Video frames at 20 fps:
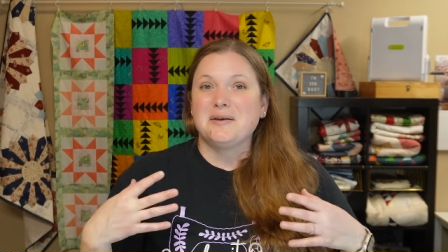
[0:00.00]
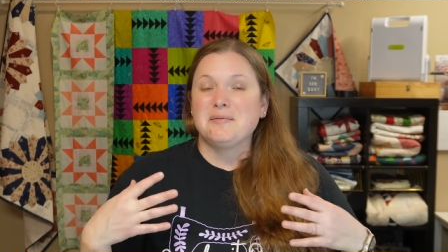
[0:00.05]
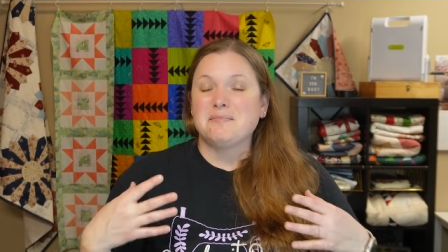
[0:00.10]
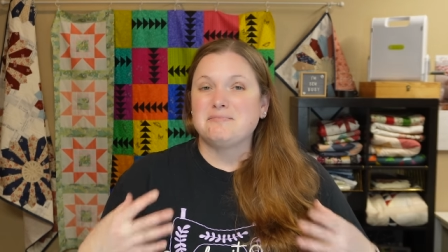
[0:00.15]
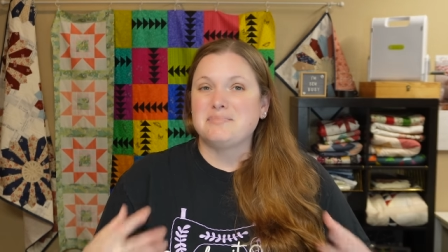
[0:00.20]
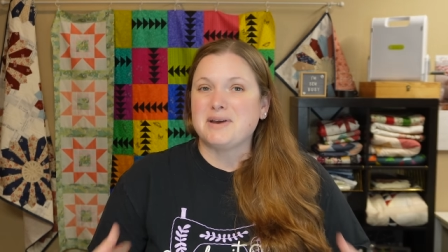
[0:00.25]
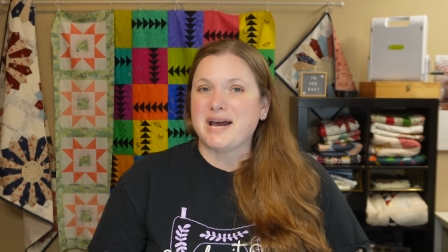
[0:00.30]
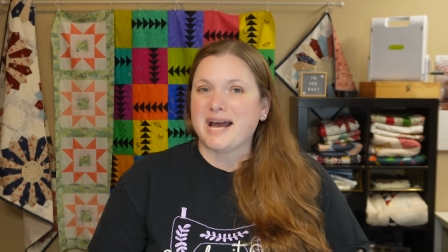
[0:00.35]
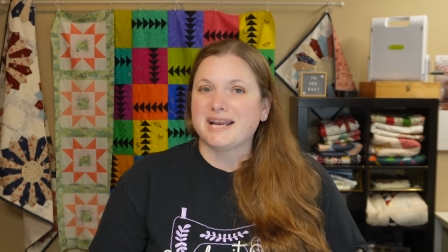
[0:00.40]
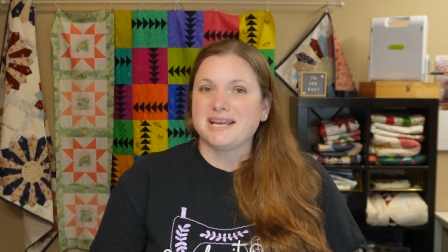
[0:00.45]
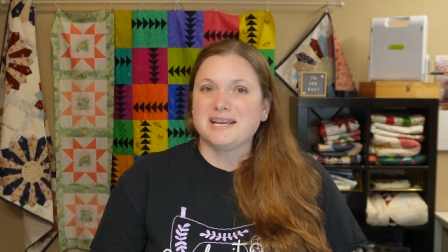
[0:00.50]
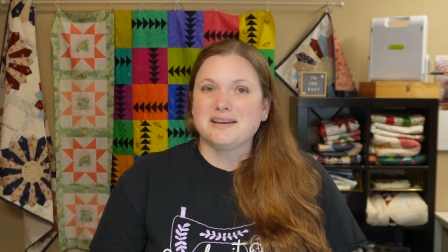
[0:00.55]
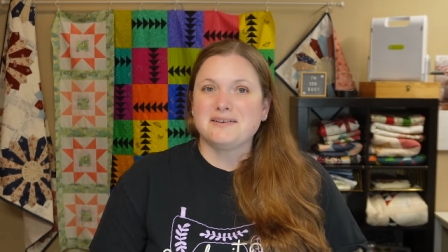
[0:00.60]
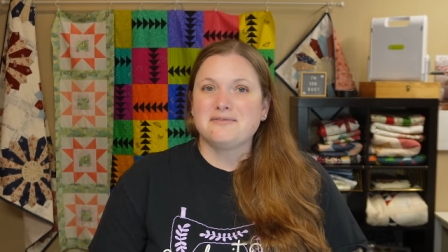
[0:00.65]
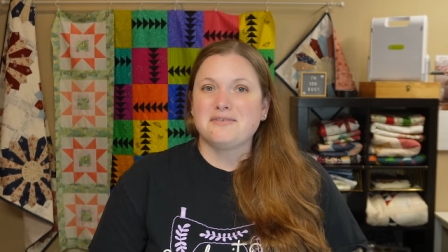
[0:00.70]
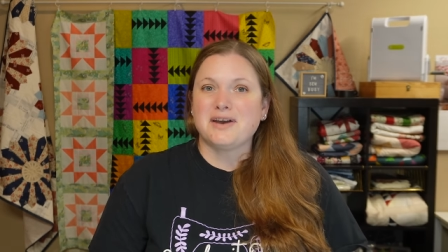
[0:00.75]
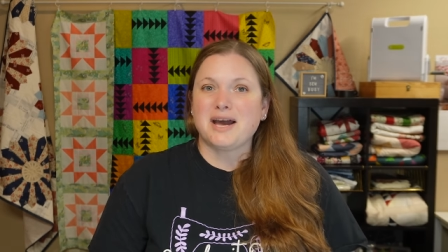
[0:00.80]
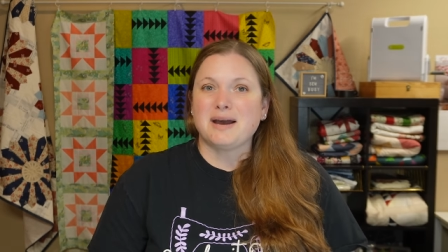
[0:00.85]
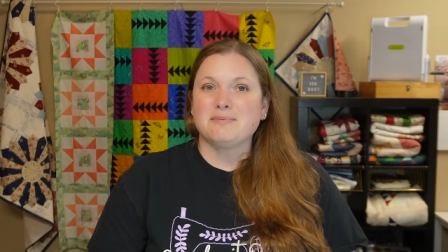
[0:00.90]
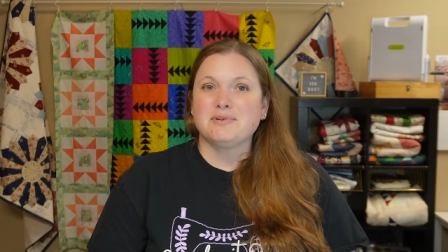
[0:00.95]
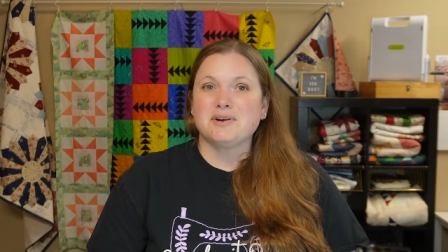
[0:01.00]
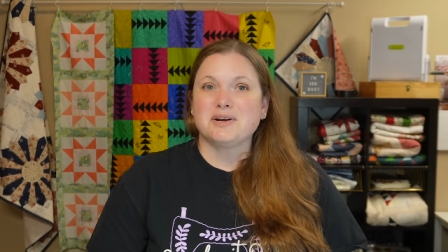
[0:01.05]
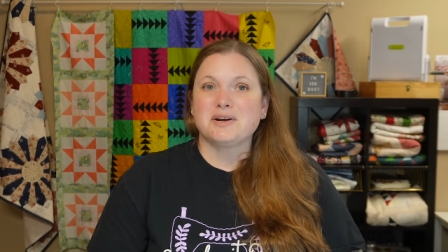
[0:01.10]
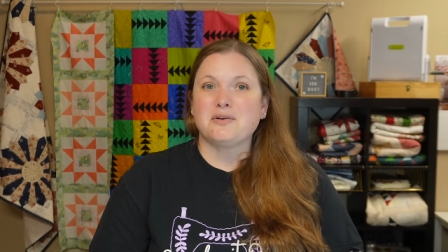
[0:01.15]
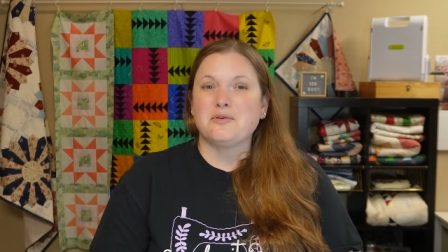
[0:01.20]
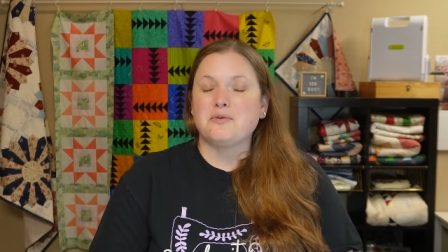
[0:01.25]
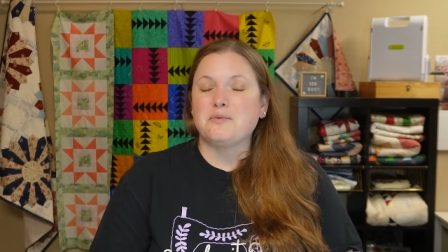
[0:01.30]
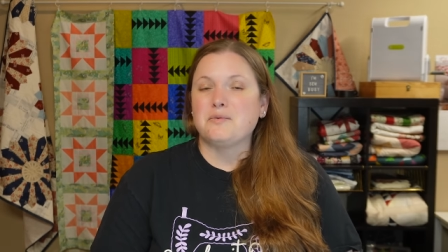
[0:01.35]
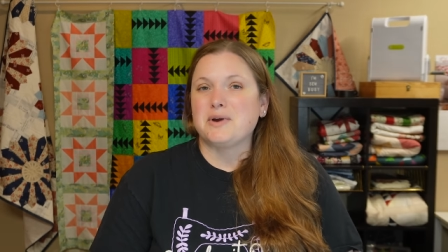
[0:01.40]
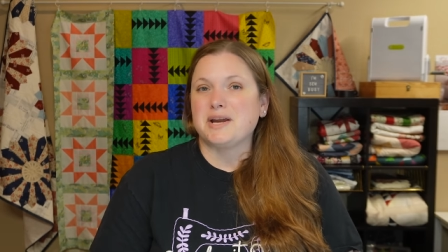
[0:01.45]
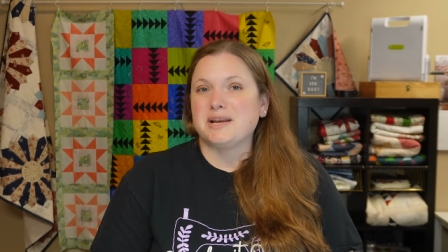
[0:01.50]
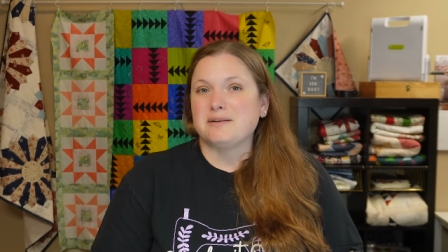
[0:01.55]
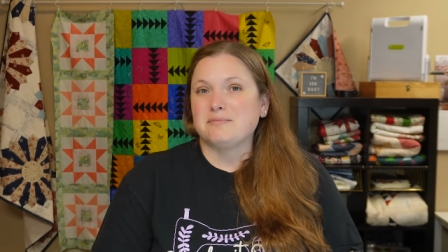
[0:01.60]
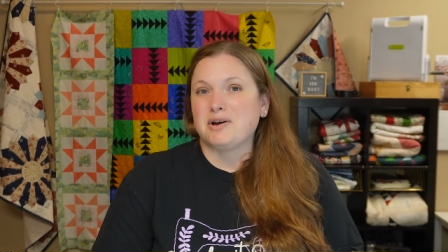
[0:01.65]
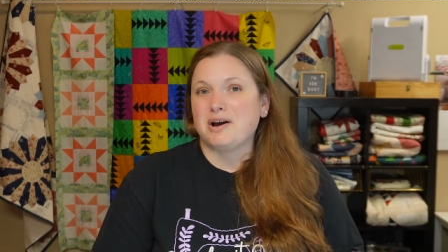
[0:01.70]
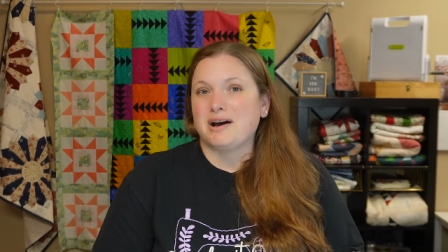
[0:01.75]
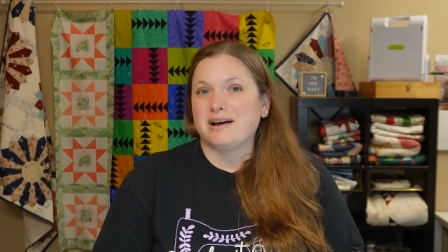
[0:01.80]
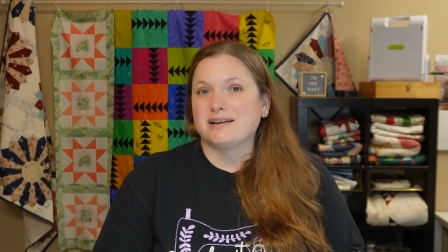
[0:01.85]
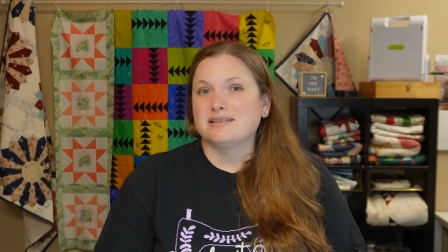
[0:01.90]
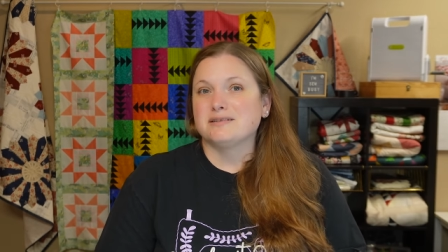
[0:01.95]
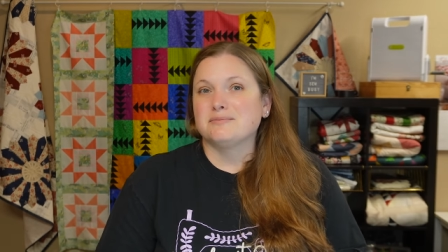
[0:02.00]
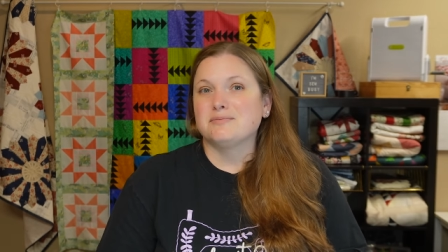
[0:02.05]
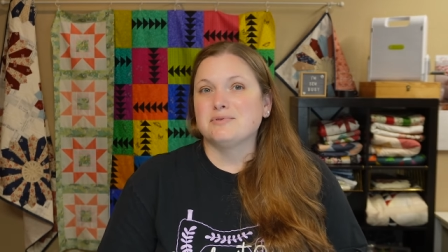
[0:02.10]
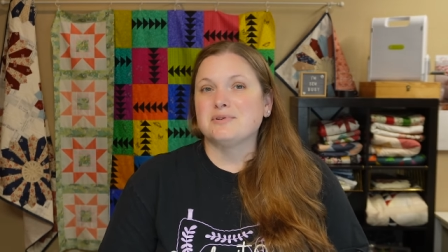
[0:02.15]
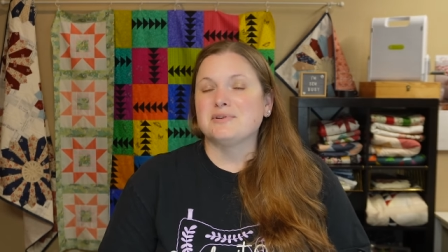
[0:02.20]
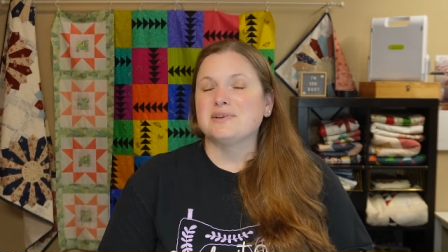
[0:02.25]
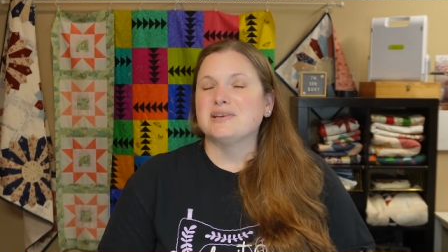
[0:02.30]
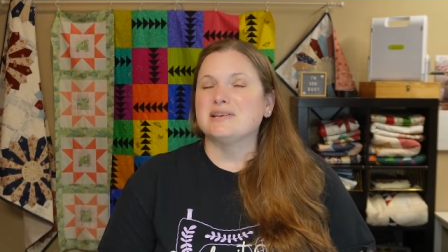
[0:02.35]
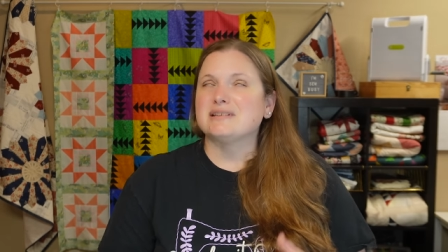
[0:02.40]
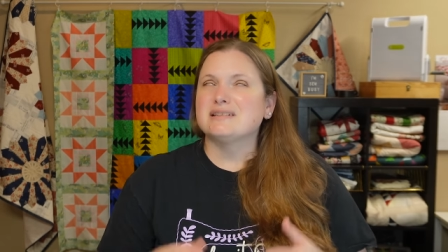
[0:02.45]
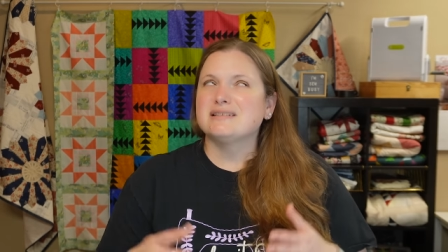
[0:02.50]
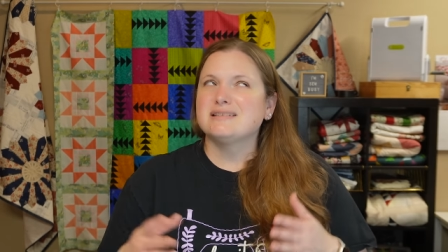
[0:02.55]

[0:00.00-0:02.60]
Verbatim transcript: backing fabric when possible.